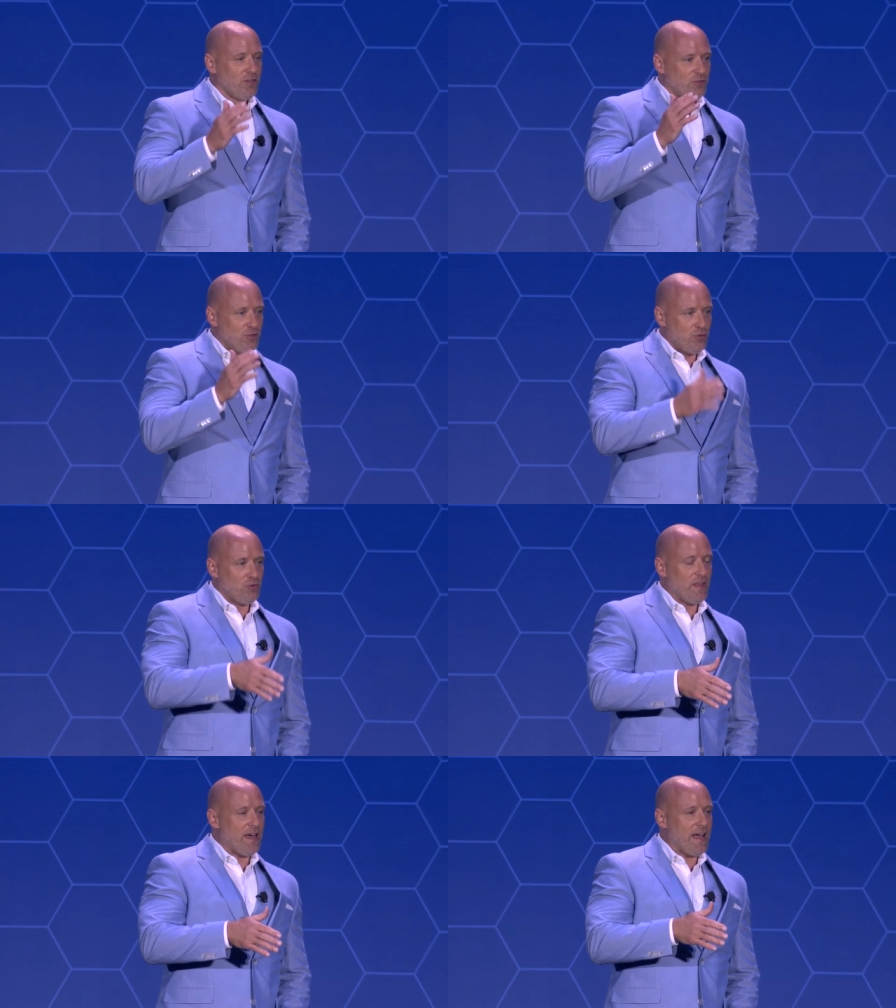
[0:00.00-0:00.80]

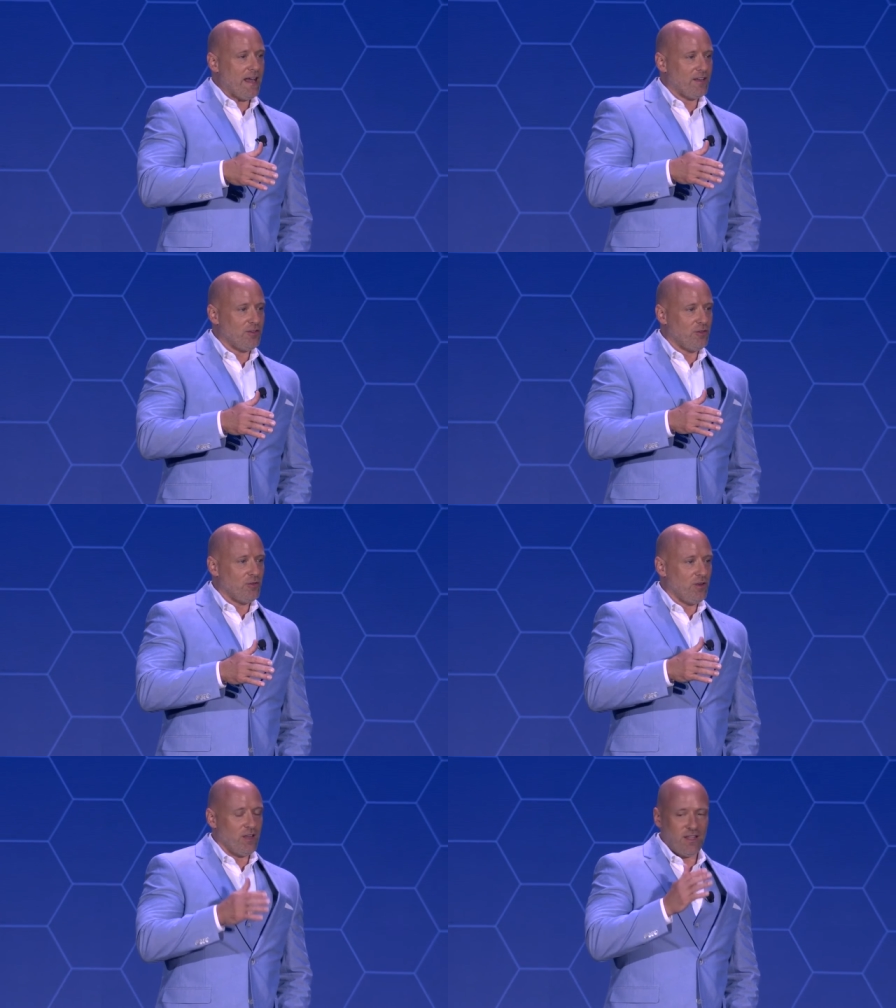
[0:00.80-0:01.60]
choose that
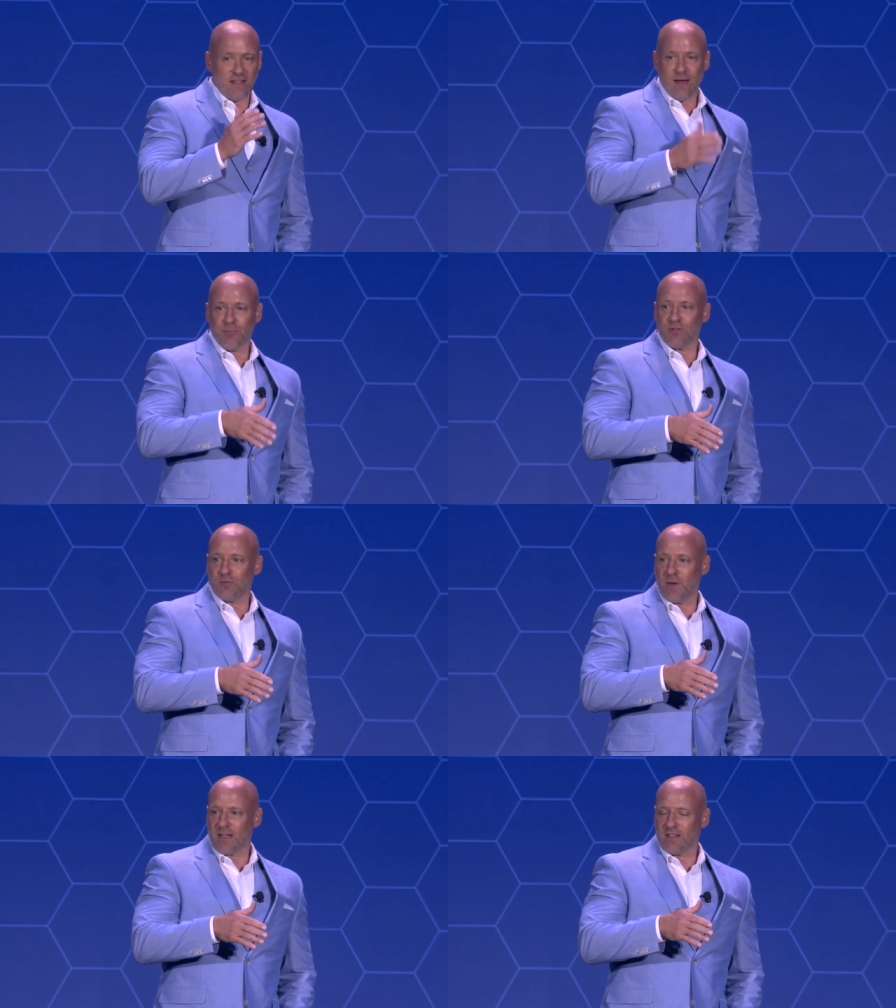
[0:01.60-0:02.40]
attitude and that
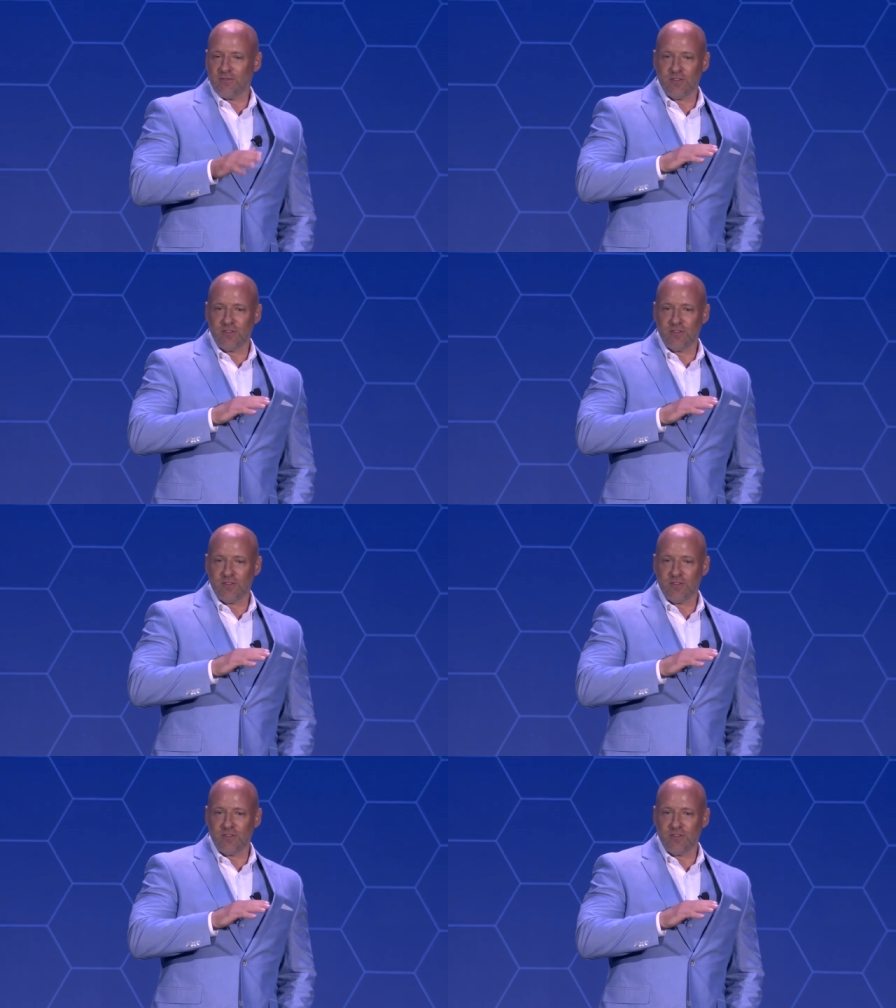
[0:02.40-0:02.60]
perspective,